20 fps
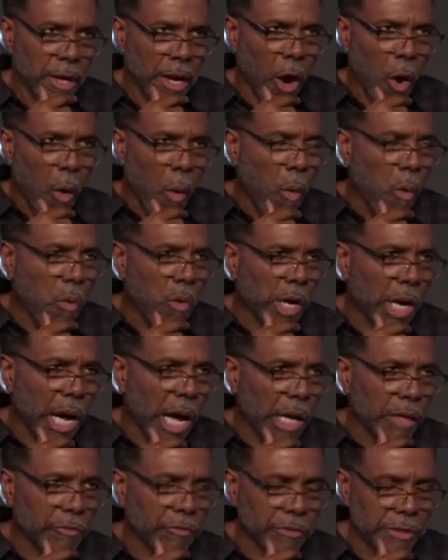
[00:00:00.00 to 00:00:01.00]
old
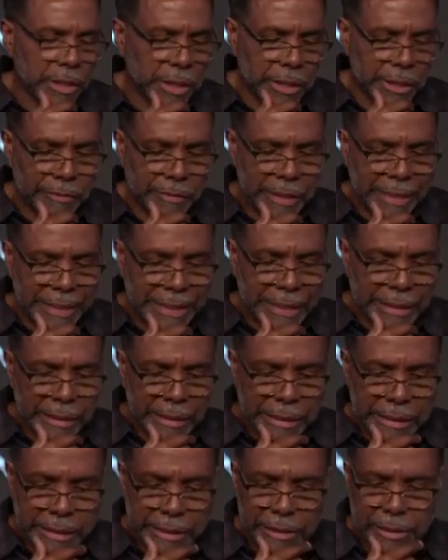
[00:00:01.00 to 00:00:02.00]
conflict of
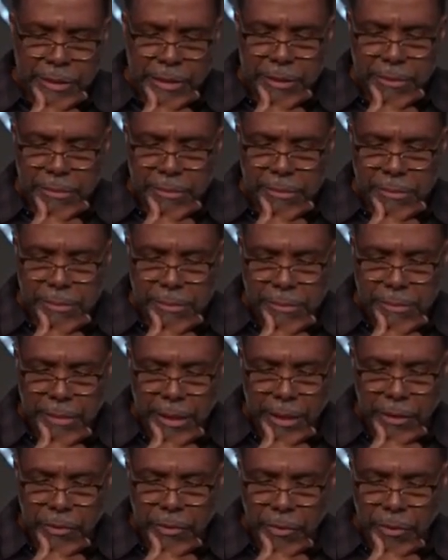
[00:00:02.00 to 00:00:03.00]
legalism
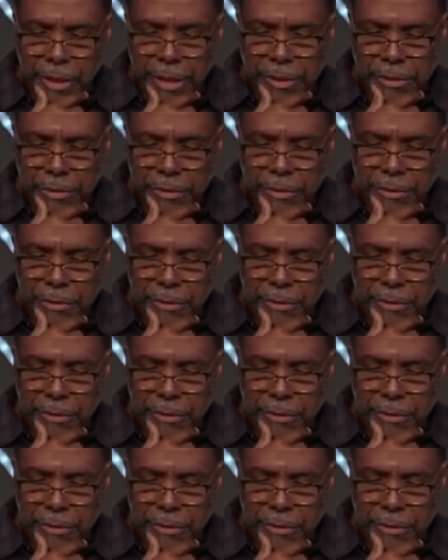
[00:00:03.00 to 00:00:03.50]
and grace.